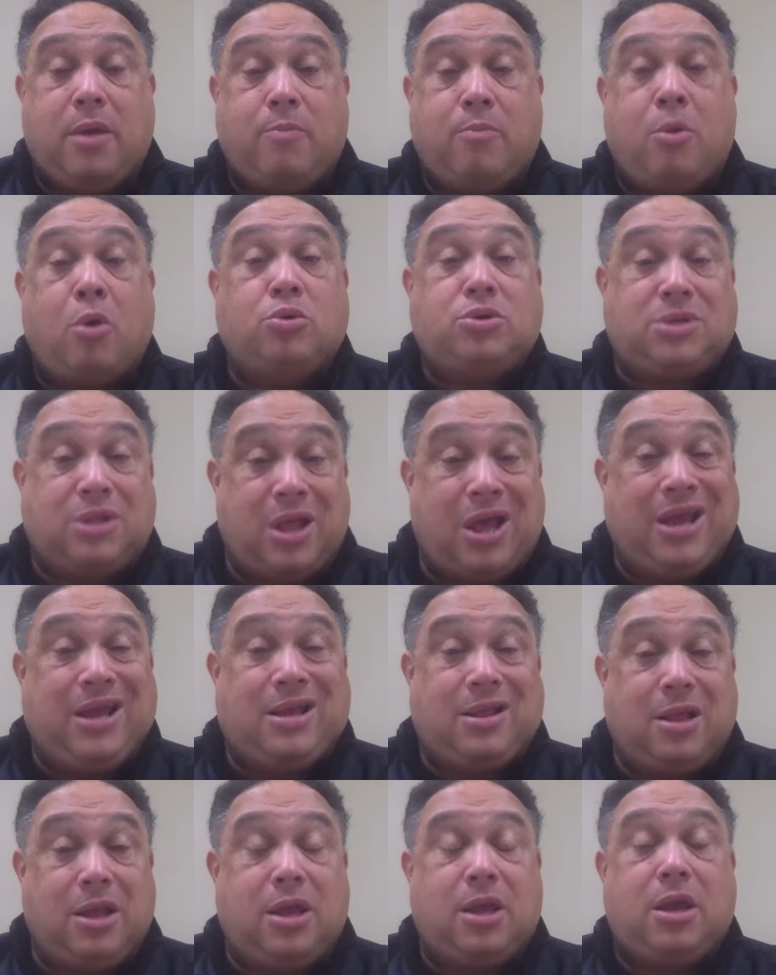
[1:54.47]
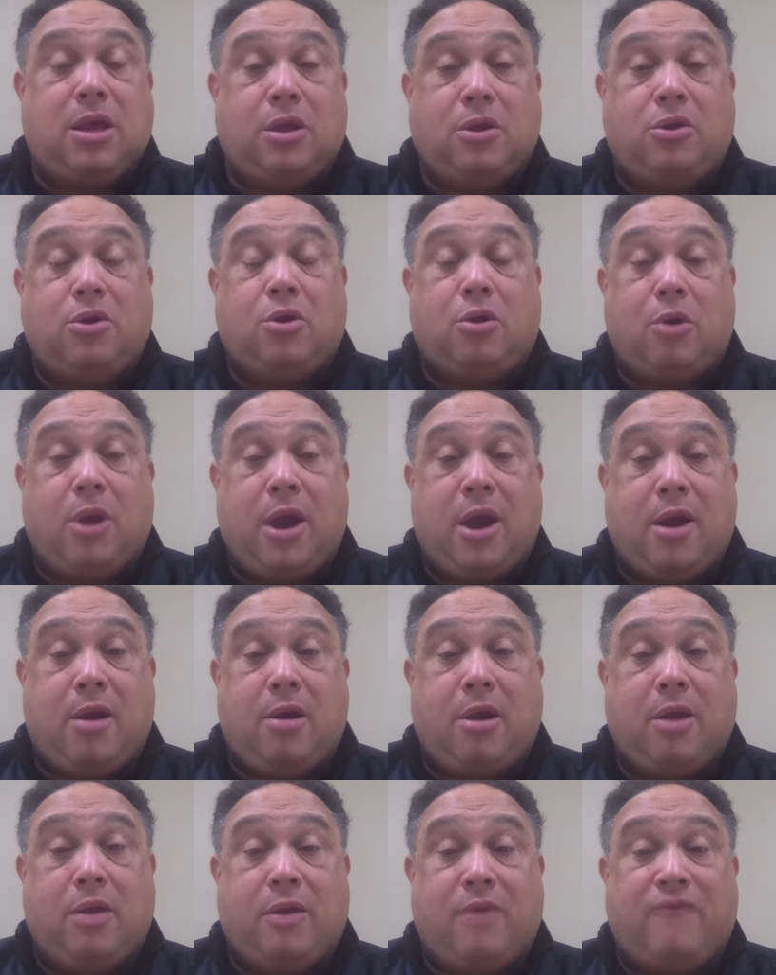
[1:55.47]
most likely in your
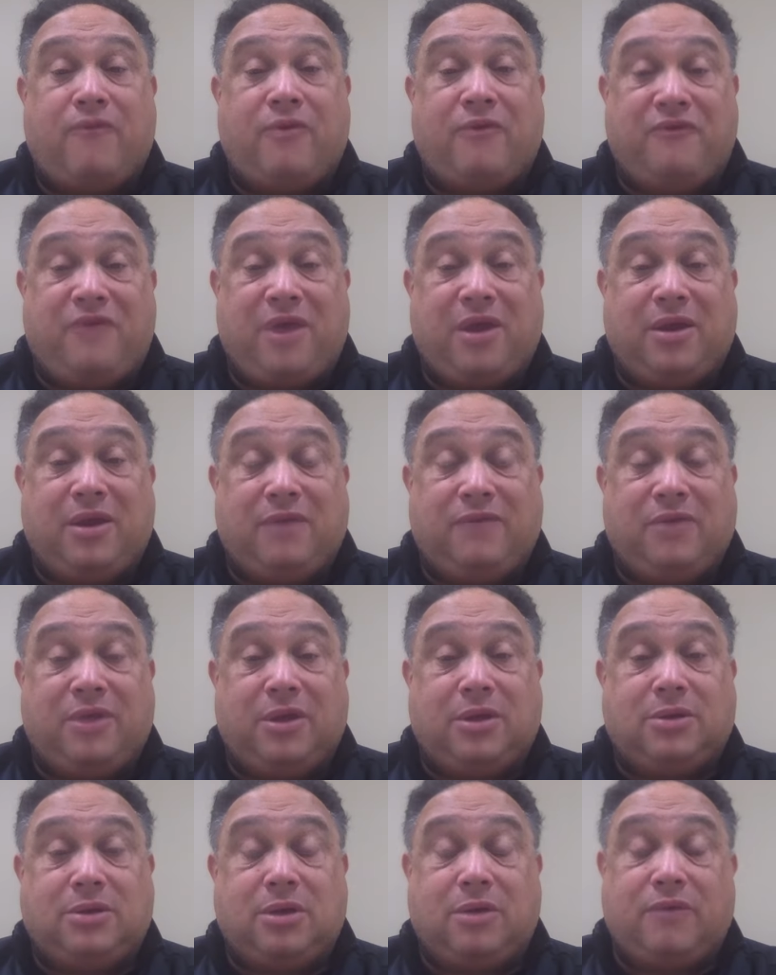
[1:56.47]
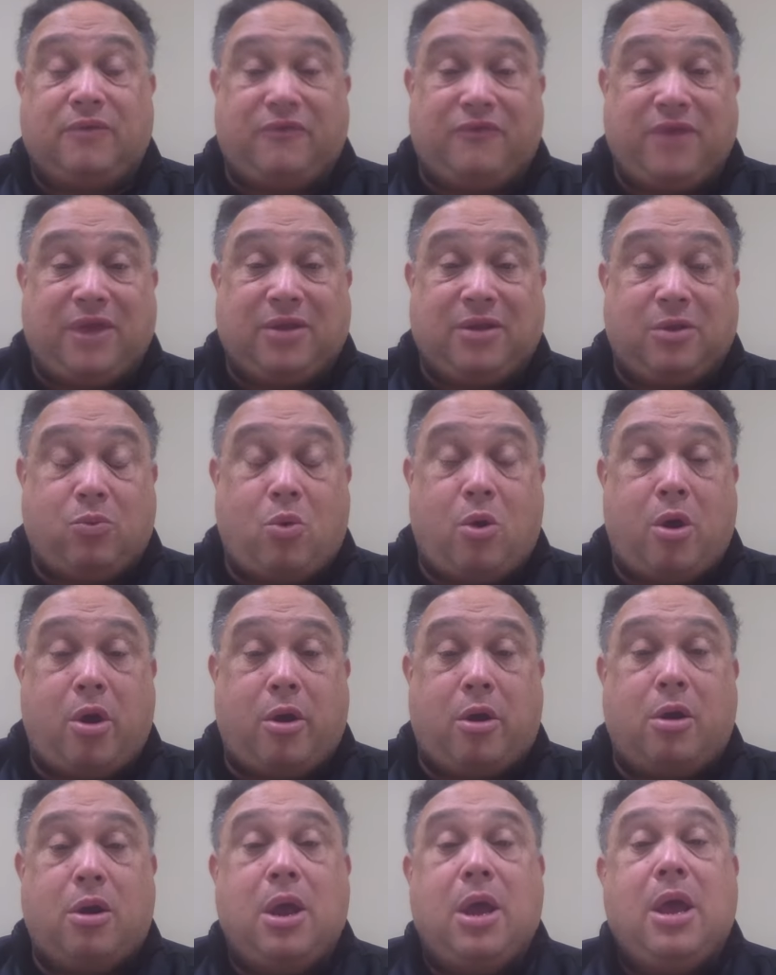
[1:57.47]
area of affectedness of affected
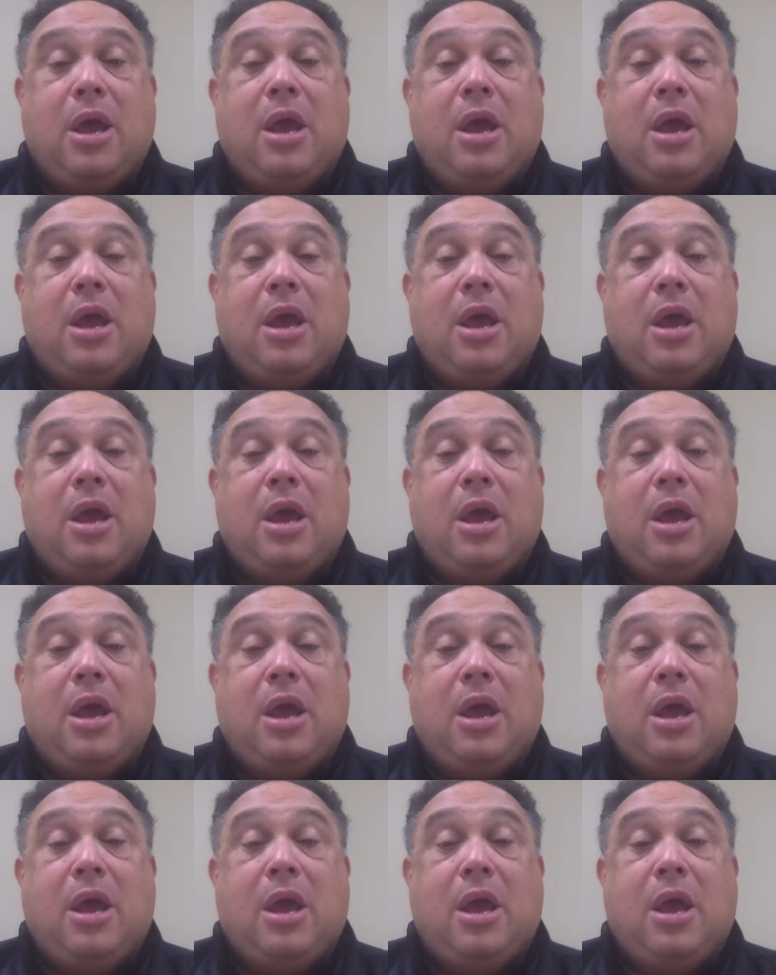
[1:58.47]
water,